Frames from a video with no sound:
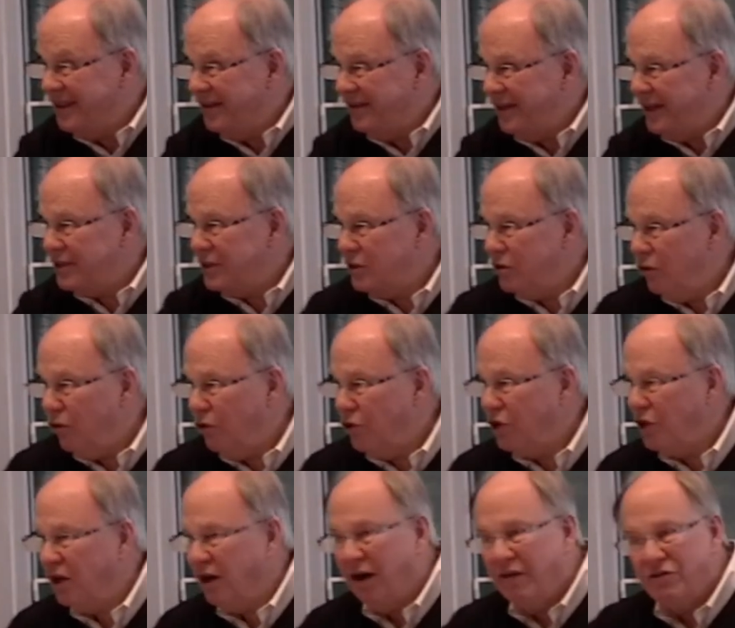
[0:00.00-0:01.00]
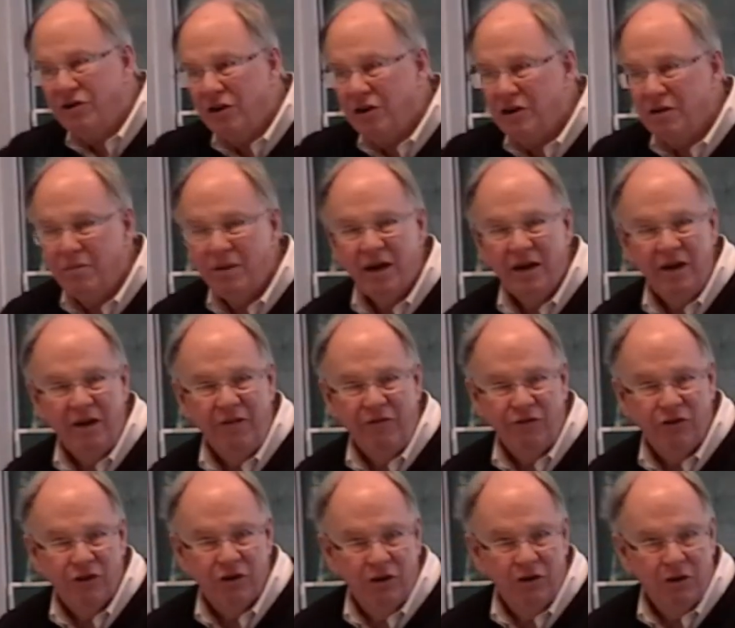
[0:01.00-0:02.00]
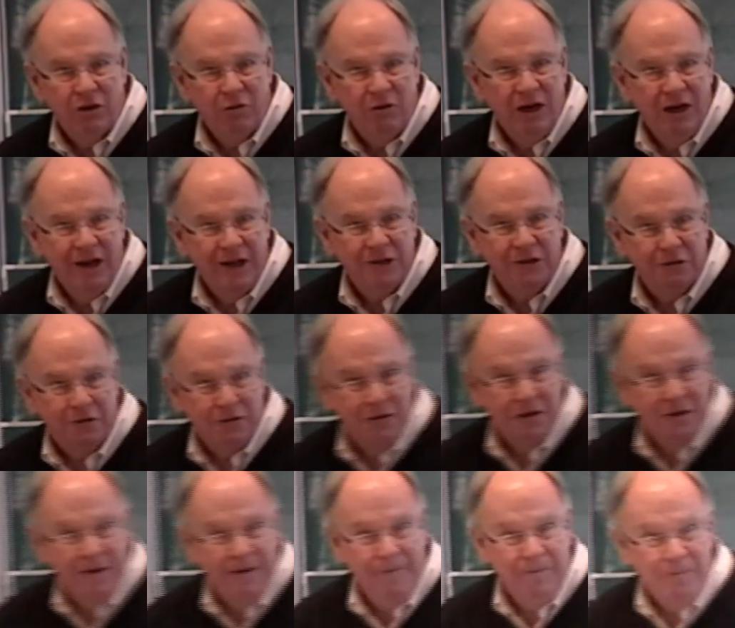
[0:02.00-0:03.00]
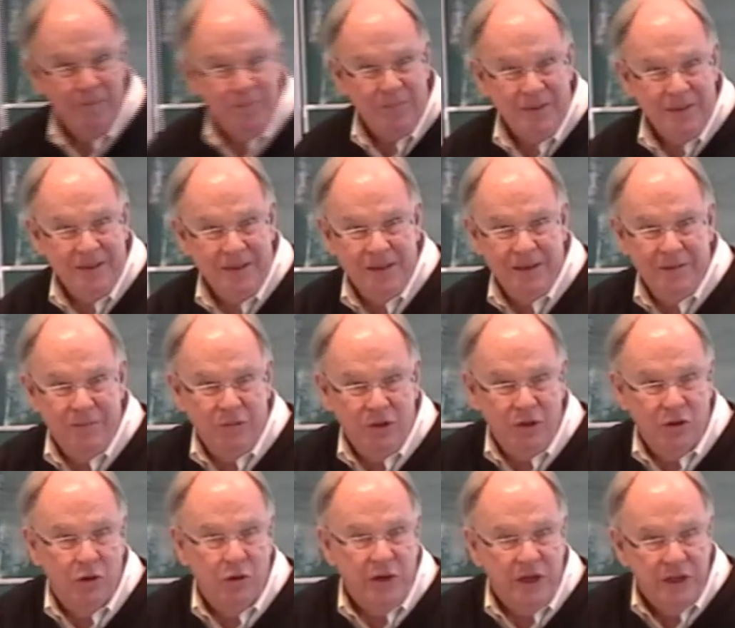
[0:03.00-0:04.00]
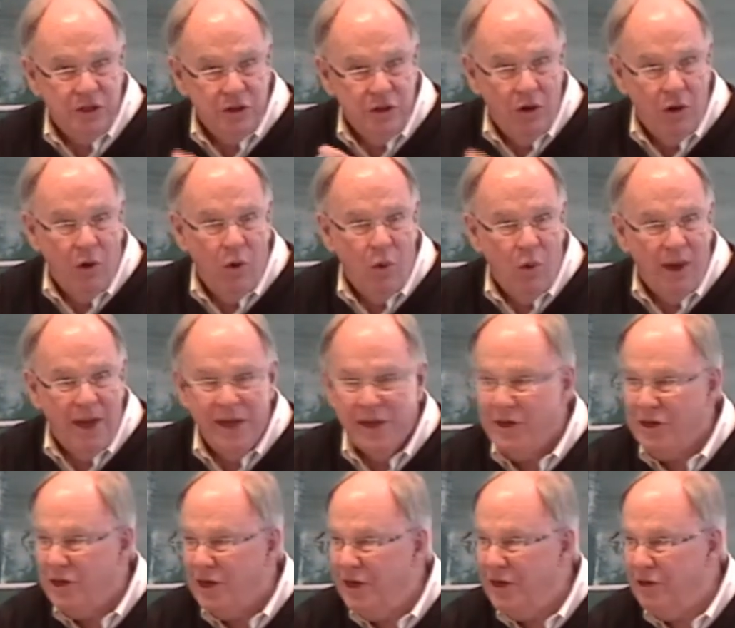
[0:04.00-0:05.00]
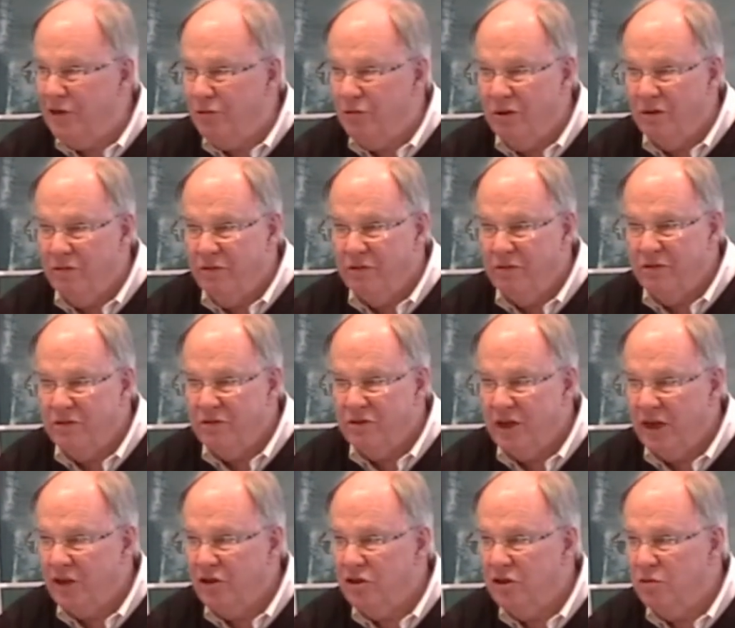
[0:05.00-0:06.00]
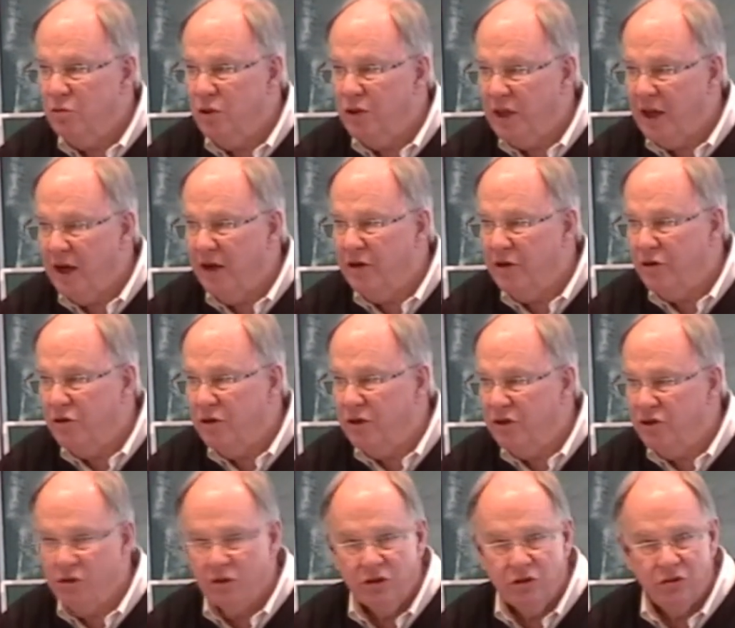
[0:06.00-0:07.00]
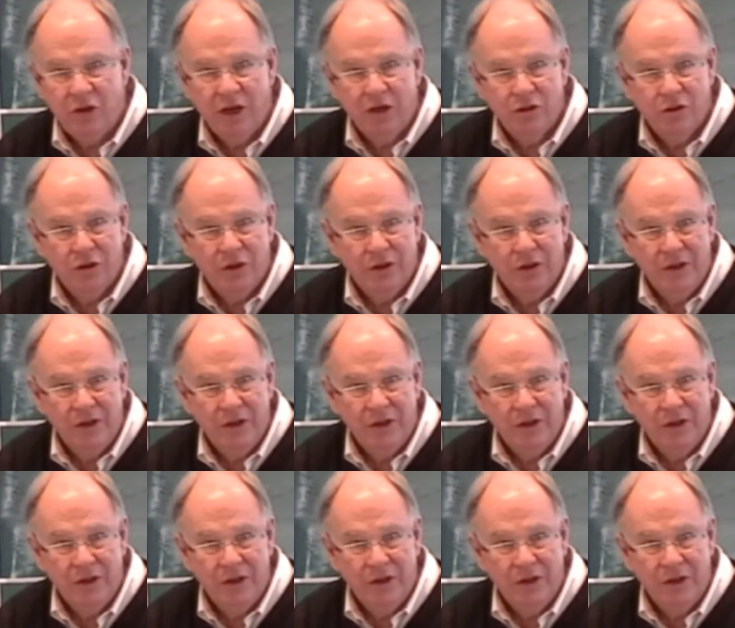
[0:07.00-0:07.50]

That's the whole thing I've talked about here for three lectures. There is no way to take derivatives of sections without additional structure.